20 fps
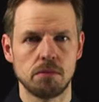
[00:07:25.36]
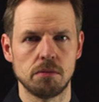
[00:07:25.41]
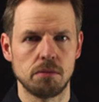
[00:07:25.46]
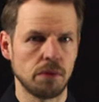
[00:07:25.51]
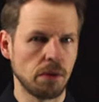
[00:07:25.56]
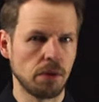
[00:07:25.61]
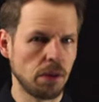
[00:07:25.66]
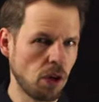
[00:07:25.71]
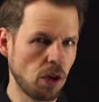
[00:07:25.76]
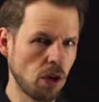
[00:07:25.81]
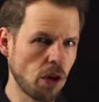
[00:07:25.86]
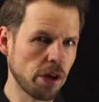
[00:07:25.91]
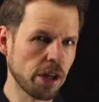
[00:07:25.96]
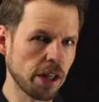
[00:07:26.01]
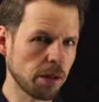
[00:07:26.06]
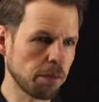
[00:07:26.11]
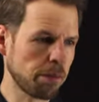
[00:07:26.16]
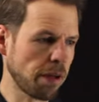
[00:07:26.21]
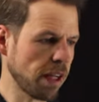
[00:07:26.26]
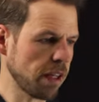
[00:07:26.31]

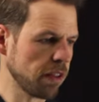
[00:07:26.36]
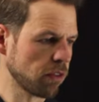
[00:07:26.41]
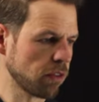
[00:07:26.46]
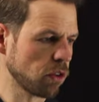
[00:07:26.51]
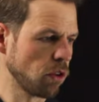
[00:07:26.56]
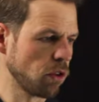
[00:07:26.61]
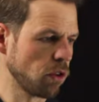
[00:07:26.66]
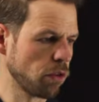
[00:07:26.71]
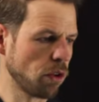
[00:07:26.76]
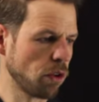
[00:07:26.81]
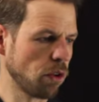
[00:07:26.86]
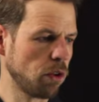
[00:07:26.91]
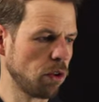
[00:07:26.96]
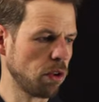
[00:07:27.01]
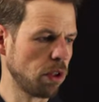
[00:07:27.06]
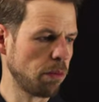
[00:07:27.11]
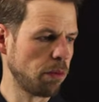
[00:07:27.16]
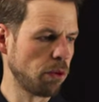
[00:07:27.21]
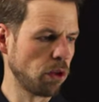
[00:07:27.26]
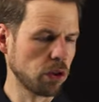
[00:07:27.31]
learning-based control
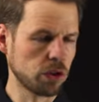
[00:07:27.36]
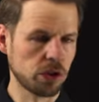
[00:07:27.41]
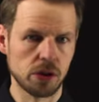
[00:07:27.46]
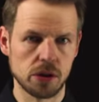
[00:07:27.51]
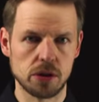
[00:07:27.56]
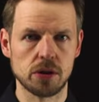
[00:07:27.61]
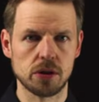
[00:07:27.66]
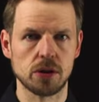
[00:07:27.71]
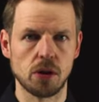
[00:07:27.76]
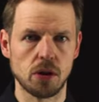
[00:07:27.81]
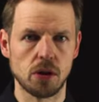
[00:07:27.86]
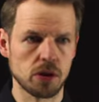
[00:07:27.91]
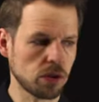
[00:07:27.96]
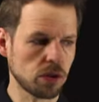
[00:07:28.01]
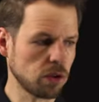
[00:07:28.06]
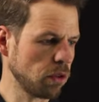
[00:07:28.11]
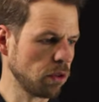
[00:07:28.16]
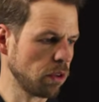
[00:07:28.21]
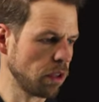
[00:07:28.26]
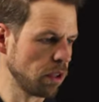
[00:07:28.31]
approaches
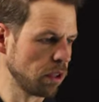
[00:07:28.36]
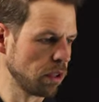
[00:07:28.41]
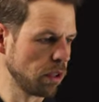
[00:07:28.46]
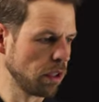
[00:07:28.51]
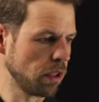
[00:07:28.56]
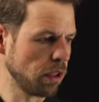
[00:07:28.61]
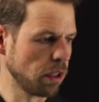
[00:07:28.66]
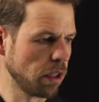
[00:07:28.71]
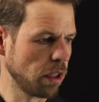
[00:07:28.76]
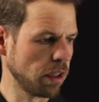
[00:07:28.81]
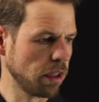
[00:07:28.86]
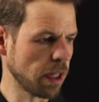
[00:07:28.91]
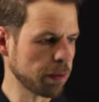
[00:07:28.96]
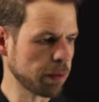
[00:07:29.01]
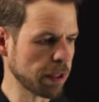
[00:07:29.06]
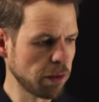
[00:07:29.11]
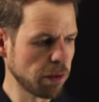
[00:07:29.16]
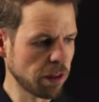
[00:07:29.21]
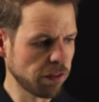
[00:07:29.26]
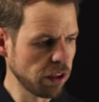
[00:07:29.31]
also in the
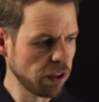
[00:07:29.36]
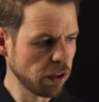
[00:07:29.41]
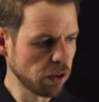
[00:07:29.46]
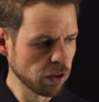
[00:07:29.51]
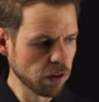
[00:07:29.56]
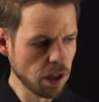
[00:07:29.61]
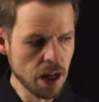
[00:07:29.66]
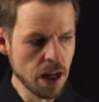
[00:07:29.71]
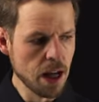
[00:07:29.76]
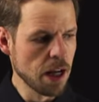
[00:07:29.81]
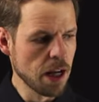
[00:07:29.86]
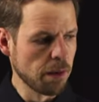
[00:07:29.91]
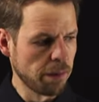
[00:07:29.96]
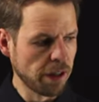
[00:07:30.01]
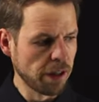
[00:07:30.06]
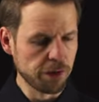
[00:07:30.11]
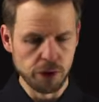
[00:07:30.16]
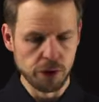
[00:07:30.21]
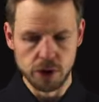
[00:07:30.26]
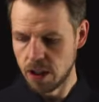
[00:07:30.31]
upcoming videos.
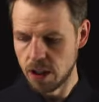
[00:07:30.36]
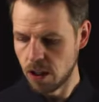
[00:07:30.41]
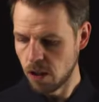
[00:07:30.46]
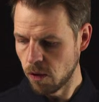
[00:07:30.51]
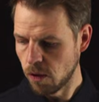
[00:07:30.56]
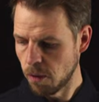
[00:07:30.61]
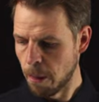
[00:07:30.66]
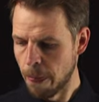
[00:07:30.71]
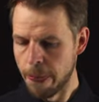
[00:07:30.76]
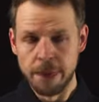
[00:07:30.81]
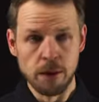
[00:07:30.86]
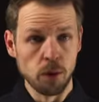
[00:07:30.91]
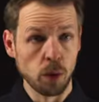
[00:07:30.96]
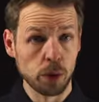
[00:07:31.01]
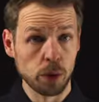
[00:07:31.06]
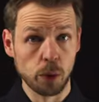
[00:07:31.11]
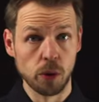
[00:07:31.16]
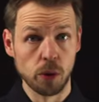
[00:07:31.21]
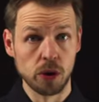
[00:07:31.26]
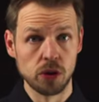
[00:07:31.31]
But for now, what
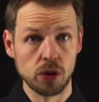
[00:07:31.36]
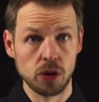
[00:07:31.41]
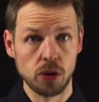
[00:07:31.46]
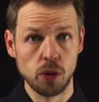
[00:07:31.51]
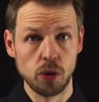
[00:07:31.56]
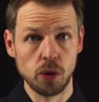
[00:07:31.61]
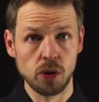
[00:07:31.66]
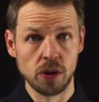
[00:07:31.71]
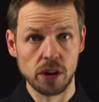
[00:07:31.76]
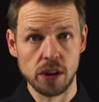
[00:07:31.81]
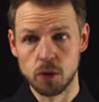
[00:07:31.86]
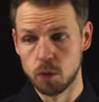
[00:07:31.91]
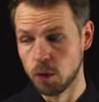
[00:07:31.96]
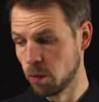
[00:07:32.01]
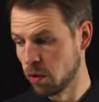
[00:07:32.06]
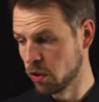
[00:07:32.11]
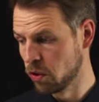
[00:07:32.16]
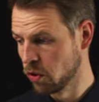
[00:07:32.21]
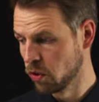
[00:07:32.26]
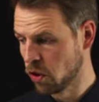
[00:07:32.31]
we want to use is we
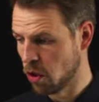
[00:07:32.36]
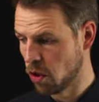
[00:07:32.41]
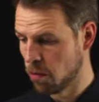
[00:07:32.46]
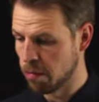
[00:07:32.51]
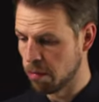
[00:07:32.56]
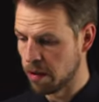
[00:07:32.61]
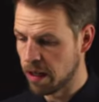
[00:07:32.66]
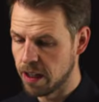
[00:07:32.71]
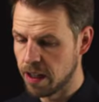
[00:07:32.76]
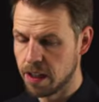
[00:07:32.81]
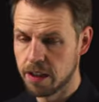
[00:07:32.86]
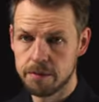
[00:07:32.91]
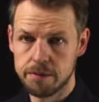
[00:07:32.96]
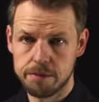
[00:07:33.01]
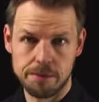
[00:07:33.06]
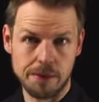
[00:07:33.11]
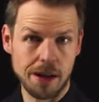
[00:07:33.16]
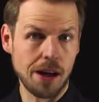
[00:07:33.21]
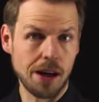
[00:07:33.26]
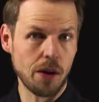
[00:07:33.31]
want to combine
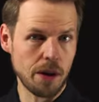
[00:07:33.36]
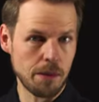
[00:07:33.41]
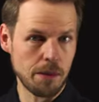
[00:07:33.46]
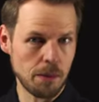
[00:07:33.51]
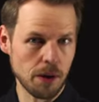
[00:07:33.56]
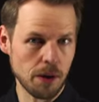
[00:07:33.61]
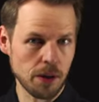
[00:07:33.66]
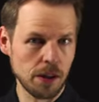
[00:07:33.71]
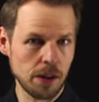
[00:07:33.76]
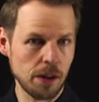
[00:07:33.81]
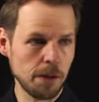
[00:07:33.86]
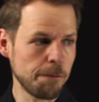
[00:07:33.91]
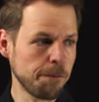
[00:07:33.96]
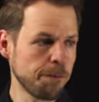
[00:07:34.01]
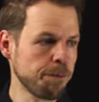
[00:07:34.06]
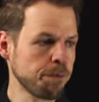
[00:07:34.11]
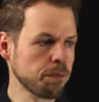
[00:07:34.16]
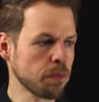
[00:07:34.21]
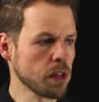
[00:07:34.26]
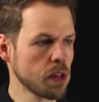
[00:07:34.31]
our model
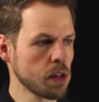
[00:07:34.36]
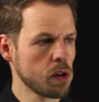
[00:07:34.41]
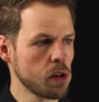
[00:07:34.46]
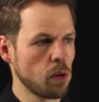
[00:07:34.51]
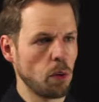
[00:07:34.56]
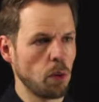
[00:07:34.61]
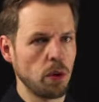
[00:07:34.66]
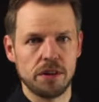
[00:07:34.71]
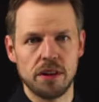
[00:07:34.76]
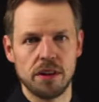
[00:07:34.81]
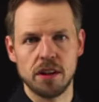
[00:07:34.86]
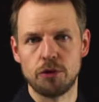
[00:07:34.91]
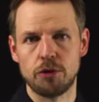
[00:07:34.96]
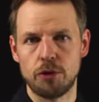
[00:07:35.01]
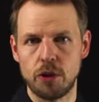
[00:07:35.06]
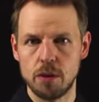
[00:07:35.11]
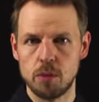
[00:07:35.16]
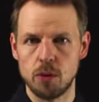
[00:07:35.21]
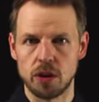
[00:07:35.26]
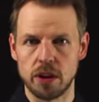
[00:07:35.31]
with this
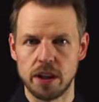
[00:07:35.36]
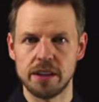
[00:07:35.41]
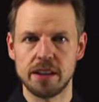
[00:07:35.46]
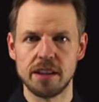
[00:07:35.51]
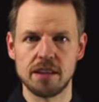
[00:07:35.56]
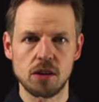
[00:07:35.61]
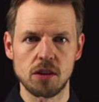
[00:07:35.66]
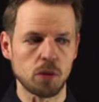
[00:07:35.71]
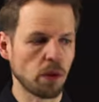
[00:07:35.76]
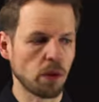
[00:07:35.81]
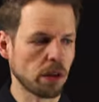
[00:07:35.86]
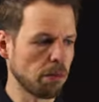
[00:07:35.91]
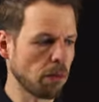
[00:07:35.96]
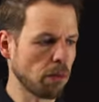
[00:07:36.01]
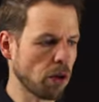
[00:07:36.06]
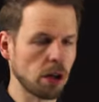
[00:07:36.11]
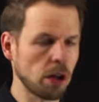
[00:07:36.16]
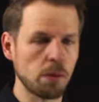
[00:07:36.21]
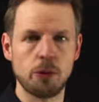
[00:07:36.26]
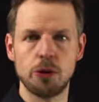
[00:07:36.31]
framework. And this is what
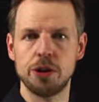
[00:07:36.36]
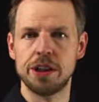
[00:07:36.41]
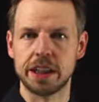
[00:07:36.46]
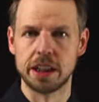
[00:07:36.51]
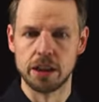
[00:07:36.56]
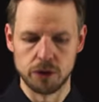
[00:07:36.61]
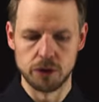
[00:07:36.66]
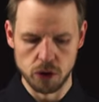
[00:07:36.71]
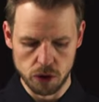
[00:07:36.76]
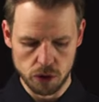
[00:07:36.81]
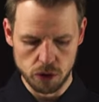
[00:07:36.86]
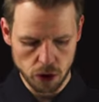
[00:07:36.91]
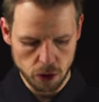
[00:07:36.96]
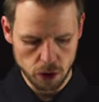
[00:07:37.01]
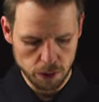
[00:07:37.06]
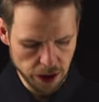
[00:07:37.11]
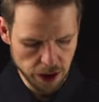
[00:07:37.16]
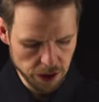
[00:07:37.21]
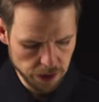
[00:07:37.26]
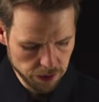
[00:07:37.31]
model predictive control
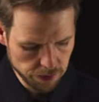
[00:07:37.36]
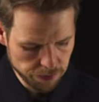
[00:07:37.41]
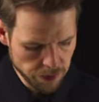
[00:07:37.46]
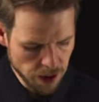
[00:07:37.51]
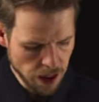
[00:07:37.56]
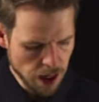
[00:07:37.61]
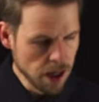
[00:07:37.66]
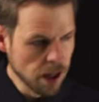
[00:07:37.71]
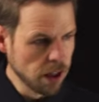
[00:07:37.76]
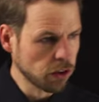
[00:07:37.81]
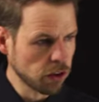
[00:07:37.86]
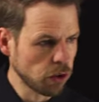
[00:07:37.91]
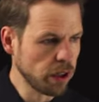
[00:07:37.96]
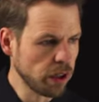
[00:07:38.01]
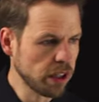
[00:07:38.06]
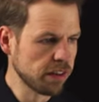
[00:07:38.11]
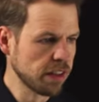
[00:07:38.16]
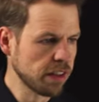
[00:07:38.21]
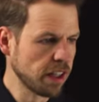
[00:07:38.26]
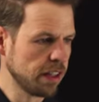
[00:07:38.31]
means. So
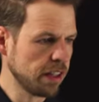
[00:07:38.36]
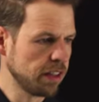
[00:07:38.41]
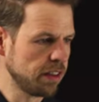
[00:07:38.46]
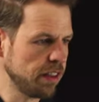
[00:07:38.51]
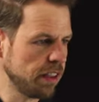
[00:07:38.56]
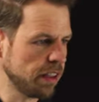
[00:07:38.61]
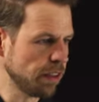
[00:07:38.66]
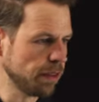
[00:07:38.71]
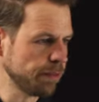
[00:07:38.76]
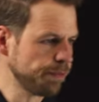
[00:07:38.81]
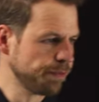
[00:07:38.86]
here's the idea.